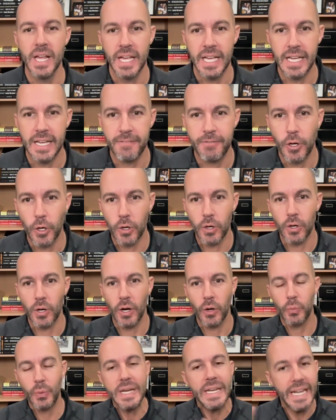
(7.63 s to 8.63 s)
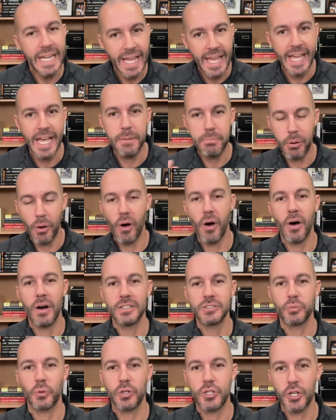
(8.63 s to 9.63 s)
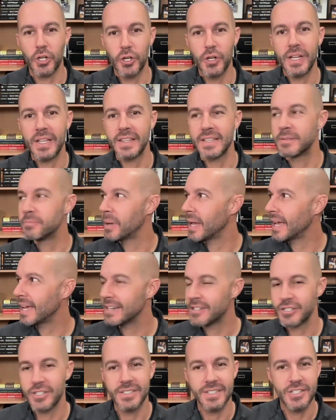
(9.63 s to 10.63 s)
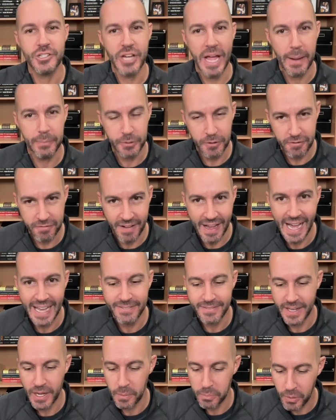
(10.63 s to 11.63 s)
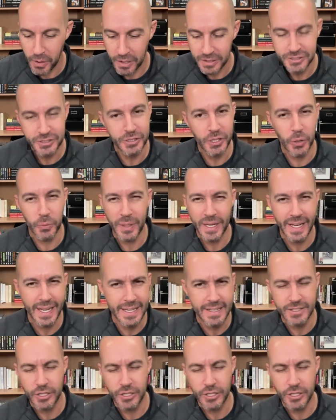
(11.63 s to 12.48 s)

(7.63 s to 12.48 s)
If you're reading ahead, pause. We're turning the page into chapter 5 now. Pause and go read ahead.